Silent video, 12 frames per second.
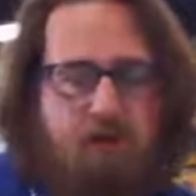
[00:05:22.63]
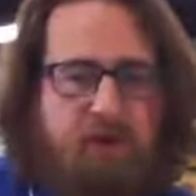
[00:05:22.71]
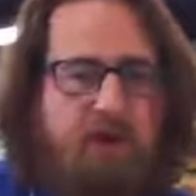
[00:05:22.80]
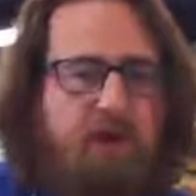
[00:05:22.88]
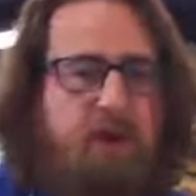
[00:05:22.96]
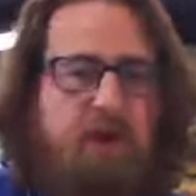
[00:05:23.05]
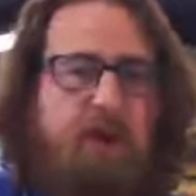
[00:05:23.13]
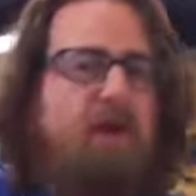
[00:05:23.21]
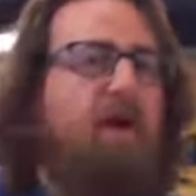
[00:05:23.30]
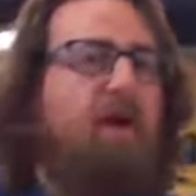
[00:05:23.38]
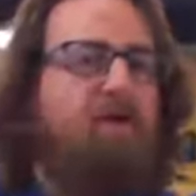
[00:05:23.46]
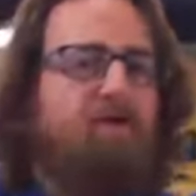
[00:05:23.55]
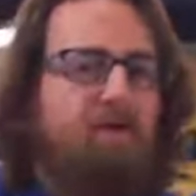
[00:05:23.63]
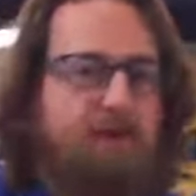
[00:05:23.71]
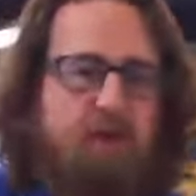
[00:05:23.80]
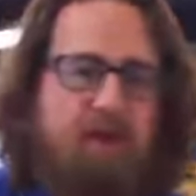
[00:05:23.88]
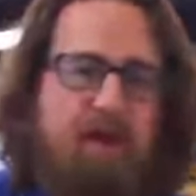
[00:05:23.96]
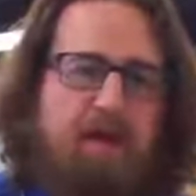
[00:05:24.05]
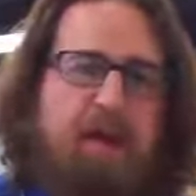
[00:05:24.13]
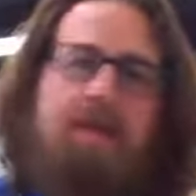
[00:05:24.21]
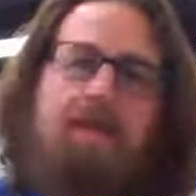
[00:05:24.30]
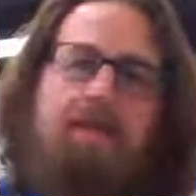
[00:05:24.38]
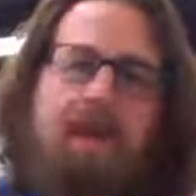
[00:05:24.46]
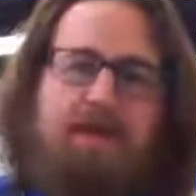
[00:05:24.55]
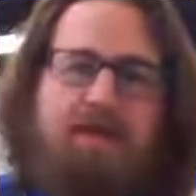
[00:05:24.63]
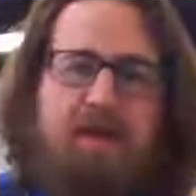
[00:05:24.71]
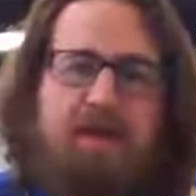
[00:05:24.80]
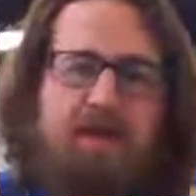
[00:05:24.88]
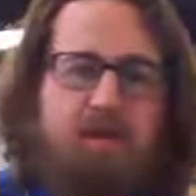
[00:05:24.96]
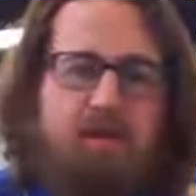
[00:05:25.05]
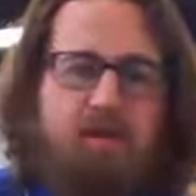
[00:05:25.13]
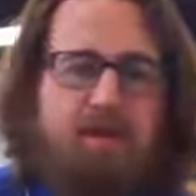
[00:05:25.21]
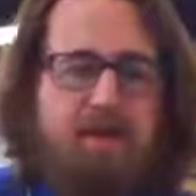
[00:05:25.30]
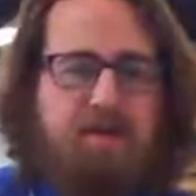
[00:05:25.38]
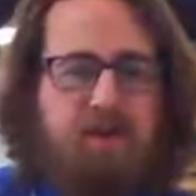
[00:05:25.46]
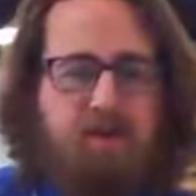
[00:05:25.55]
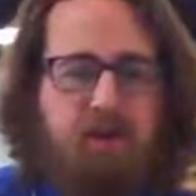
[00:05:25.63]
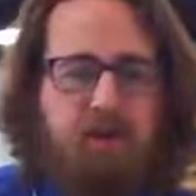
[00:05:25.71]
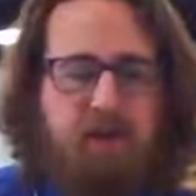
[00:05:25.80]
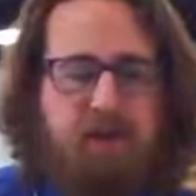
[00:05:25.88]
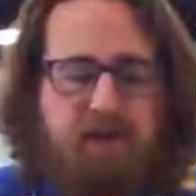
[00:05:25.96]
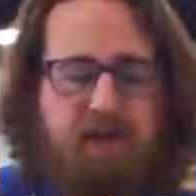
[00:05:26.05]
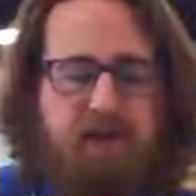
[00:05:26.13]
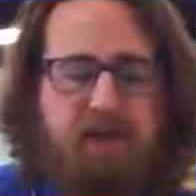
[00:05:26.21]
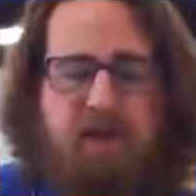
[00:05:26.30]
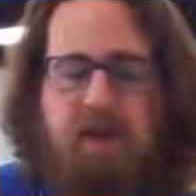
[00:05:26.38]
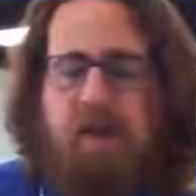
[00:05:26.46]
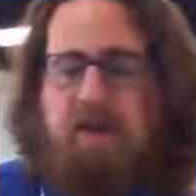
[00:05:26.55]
that a lot of people are going to end up having issues with at some point in their life